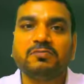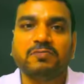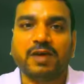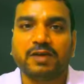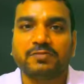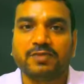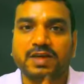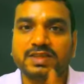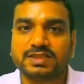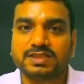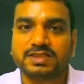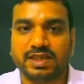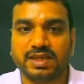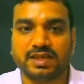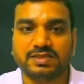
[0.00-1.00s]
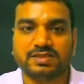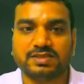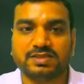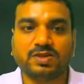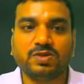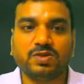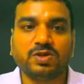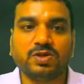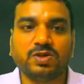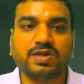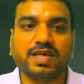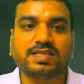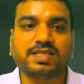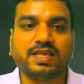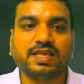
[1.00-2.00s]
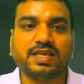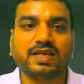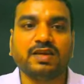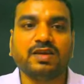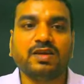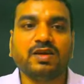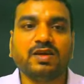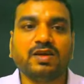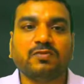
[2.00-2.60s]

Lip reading: 5 seconds. You can see here,